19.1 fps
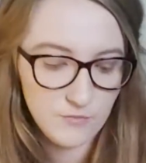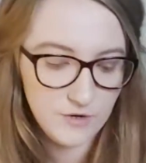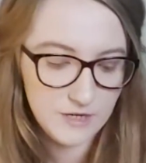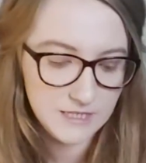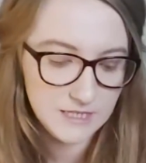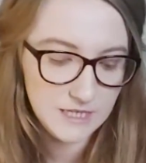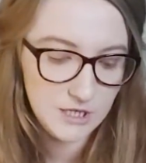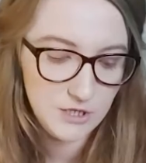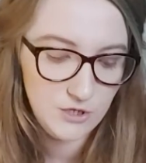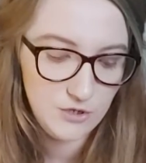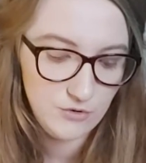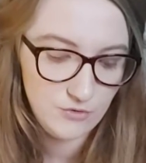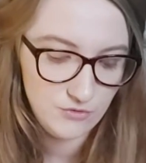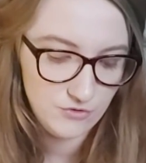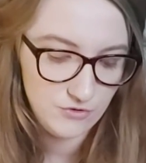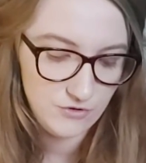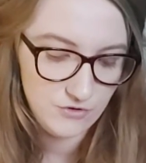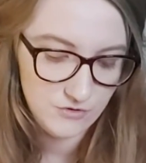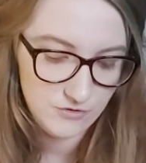reason you're
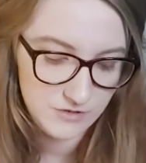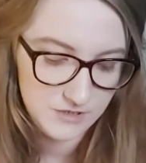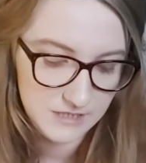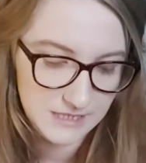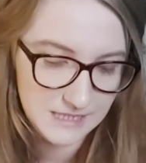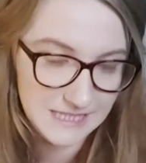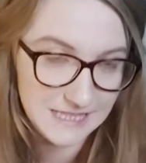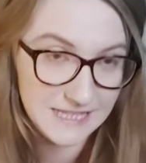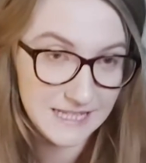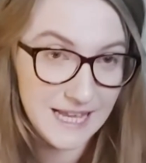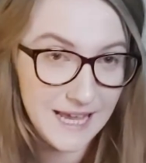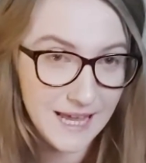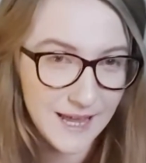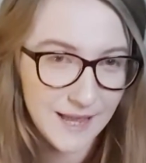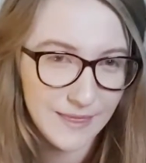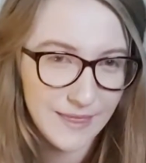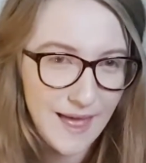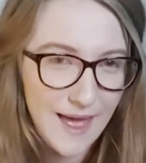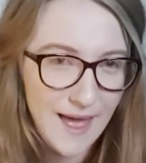not
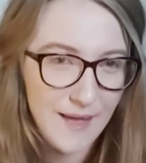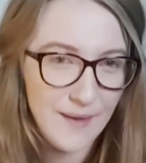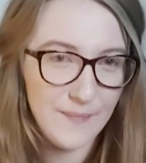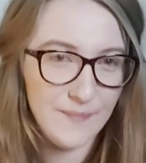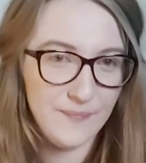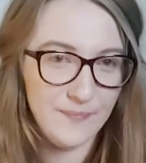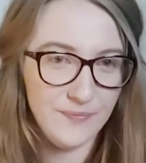seeing that.